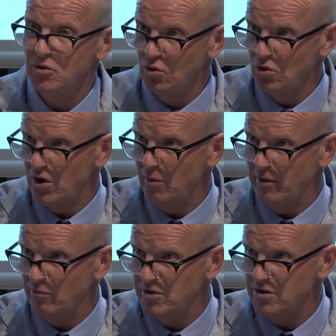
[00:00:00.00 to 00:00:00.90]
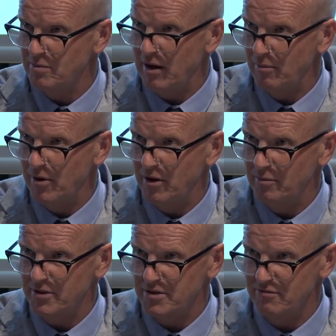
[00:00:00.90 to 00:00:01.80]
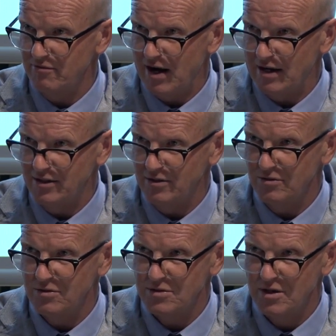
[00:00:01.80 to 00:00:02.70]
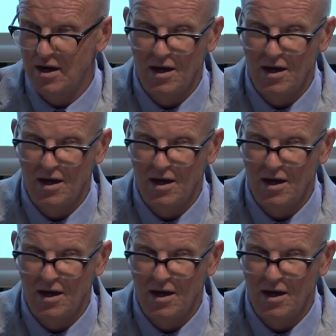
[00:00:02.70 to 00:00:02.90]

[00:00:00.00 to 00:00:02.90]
your comment, which is about purpose and values,